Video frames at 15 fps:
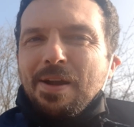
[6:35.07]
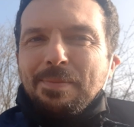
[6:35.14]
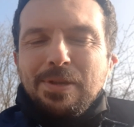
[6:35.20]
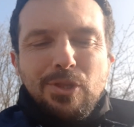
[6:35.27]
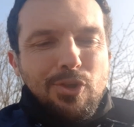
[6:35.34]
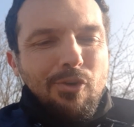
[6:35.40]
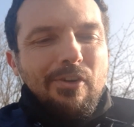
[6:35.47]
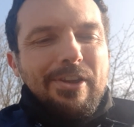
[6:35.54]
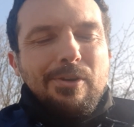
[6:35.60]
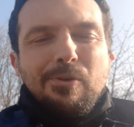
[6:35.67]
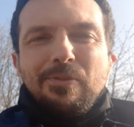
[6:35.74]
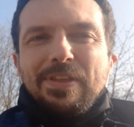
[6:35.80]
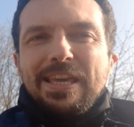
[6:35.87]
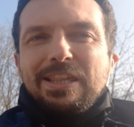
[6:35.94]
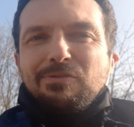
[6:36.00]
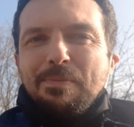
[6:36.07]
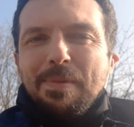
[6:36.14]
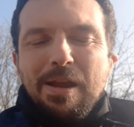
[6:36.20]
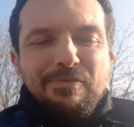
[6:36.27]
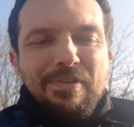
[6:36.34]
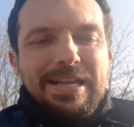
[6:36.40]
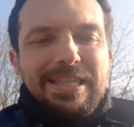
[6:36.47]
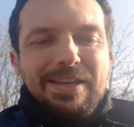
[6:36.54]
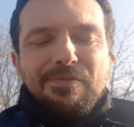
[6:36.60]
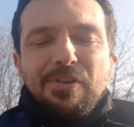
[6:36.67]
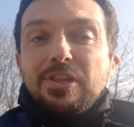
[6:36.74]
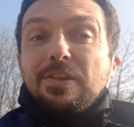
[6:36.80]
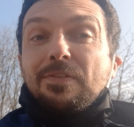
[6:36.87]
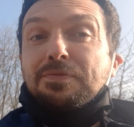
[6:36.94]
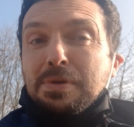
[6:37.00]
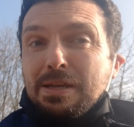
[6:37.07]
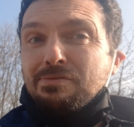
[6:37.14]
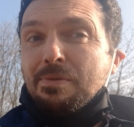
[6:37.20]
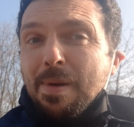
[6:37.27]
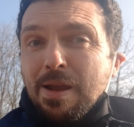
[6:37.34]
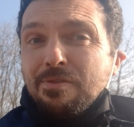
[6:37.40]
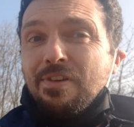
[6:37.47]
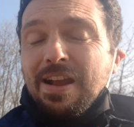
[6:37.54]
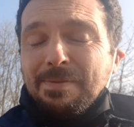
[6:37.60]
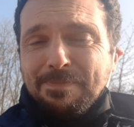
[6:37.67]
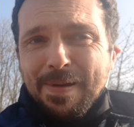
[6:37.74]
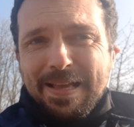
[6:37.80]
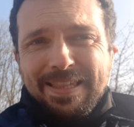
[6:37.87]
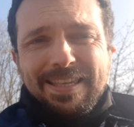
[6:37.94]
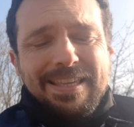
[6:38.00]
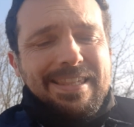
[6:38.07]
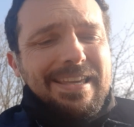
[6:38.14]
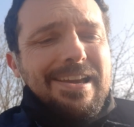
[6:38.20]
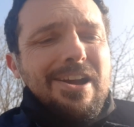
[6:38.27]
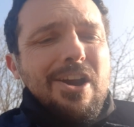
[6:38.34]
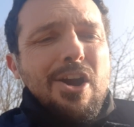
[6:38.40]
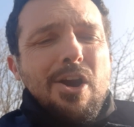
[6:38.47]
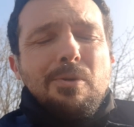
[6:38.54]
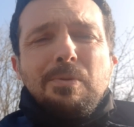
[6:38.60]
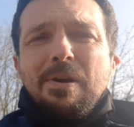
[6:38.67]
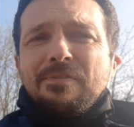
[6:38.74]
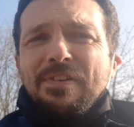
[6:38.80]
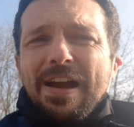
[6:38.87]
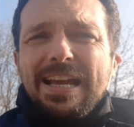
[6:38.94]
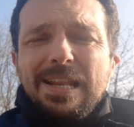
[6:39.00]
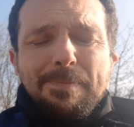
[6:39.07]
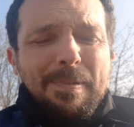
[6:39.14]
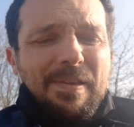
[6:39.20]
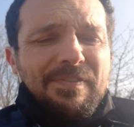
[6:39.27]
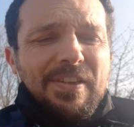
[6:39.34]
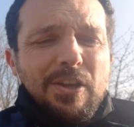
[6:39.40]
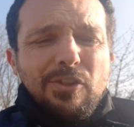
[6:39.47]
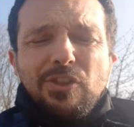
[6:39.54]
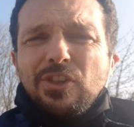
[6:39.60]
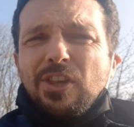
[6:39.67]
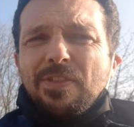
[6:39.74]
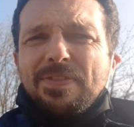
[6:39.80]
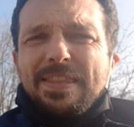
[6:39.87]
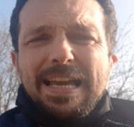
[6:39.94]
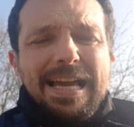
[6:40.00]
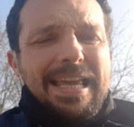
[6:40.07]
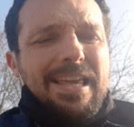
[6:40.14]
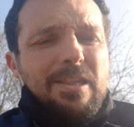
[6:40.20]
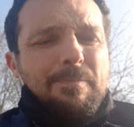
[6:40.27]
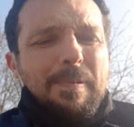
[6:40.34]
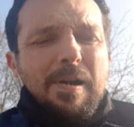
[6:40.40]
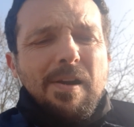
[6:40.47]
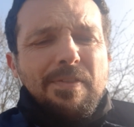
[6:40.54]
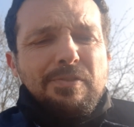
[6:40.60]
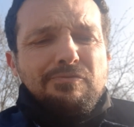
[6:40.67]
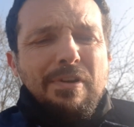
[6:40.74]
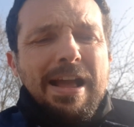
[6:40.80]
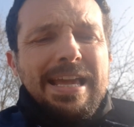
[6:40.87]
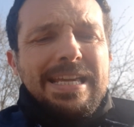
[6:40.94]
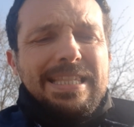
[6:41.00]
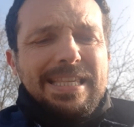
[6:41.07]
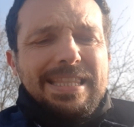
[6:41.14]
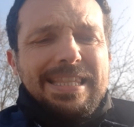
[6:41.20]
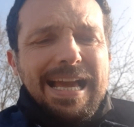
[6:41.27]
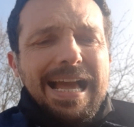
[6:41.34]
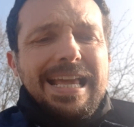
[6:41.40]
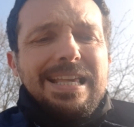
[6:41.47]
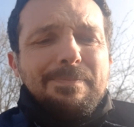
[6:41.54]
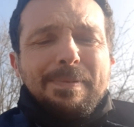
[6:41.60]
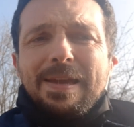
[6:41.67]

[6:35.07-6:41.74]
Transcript: I'm enjoying all these remote raid invites. 3 remote raid passes were available, I think, on Sunday as part of the raid day.